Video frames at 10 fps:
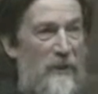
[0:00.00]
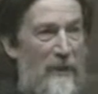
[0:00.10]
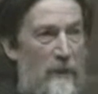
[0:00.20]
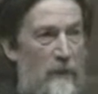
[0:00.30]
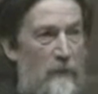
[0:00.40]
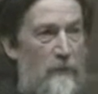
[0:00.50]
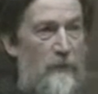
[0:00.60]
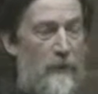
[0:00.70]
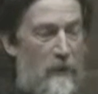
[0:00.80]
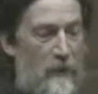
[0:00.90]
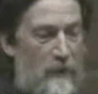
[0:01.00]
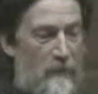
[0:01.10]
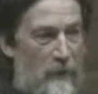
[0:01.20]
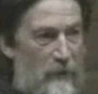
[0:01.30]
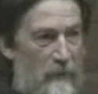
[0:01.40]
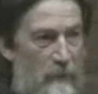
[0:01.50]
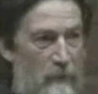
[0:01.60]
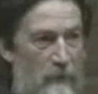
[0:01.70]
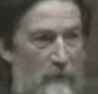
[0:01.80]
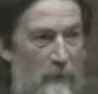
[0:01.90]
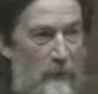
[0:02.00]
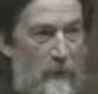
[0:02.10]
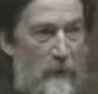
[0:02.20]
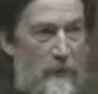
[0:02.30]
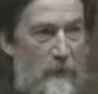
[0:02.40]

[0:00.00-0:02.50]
sound in its principles, but